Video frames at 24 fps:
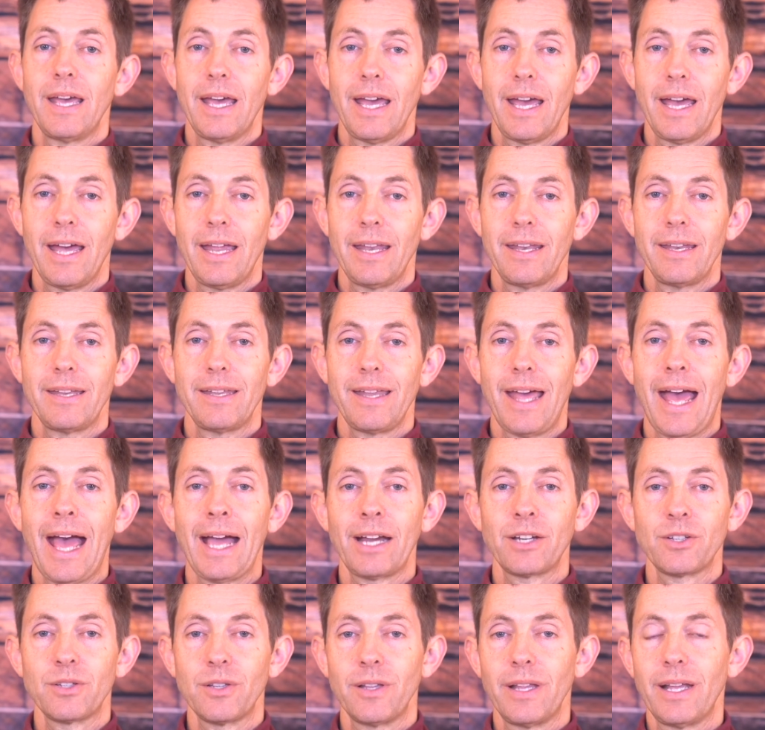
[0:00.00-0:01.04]
And
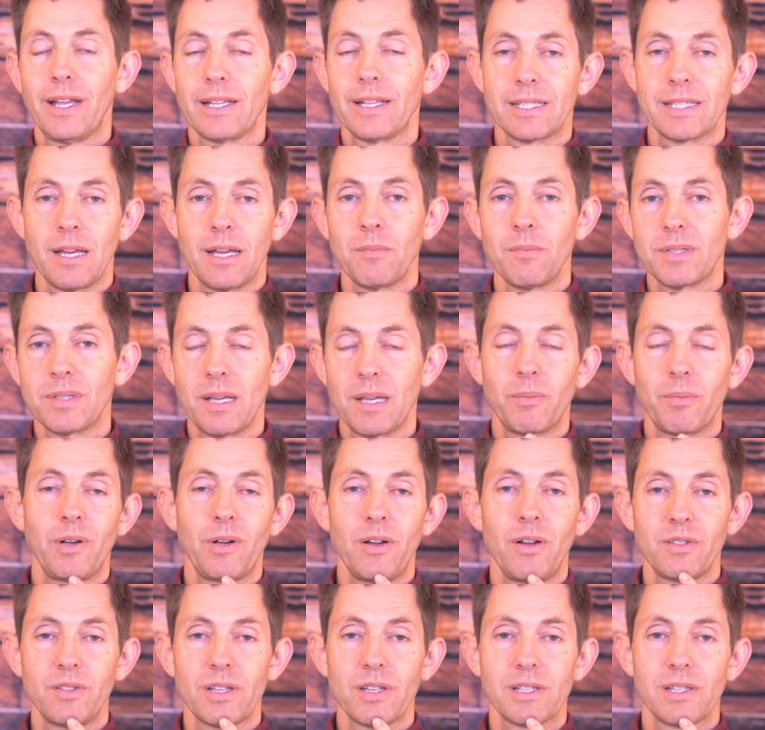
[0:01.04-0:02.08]
actually, at some
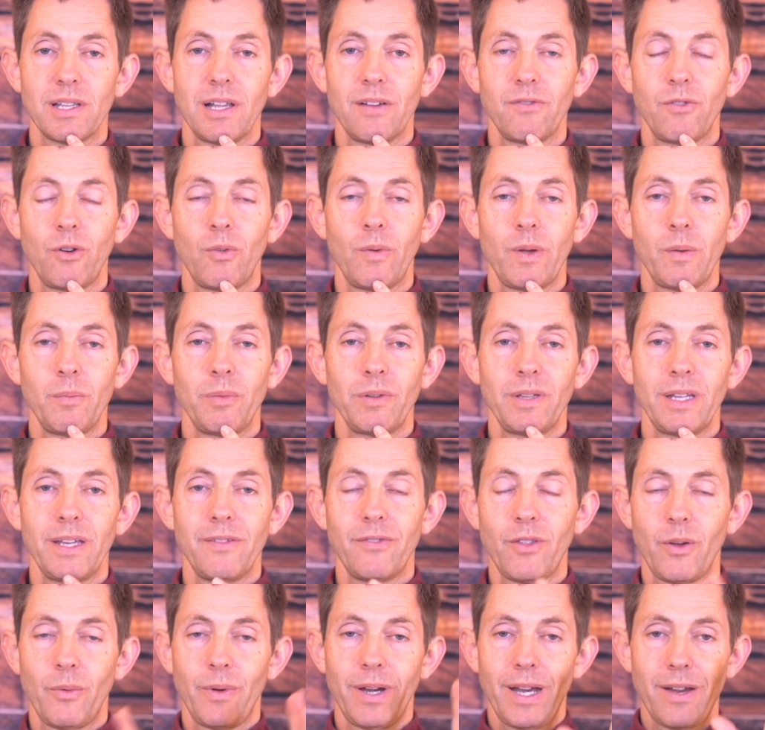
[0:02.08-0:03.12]
subconscious level, we
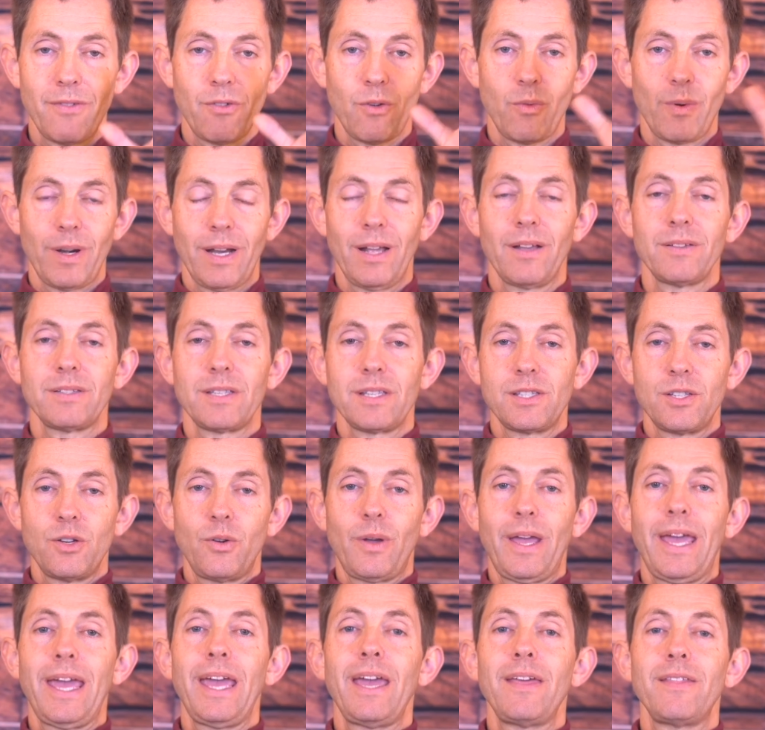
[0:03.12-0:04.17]
believe that when everyone else is
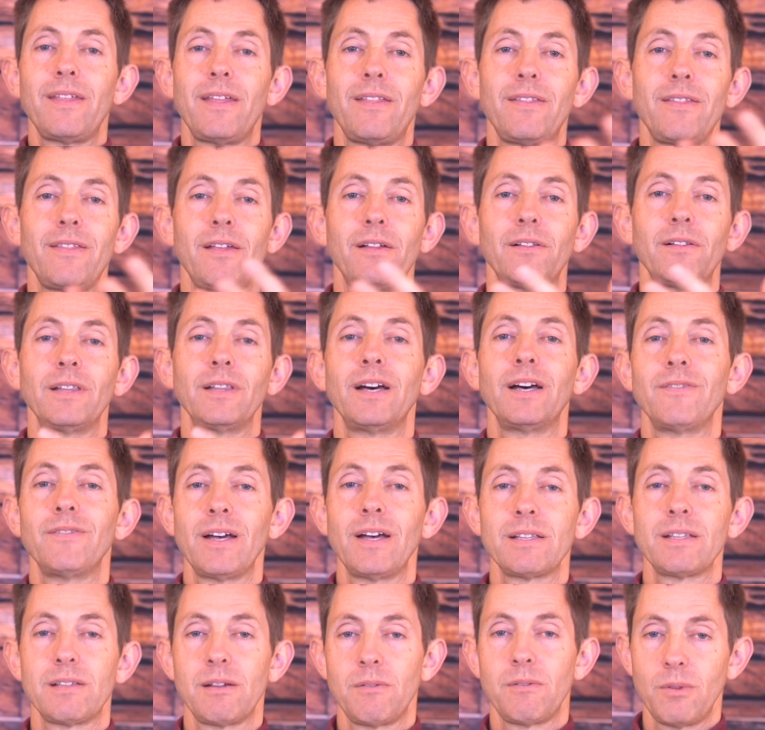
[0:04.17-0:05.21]
okay, then they'll love
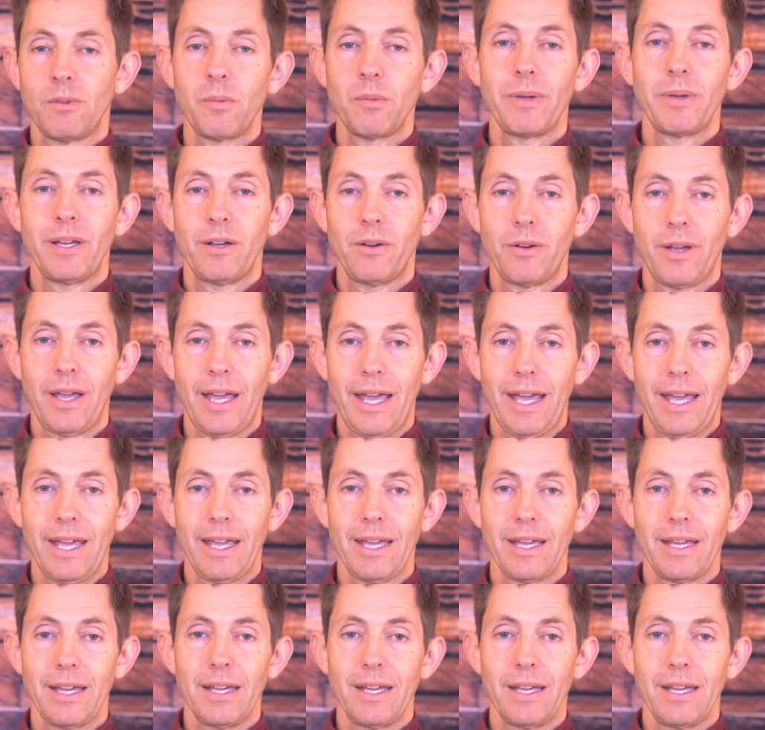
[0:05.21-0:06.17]
us and we'll be okay.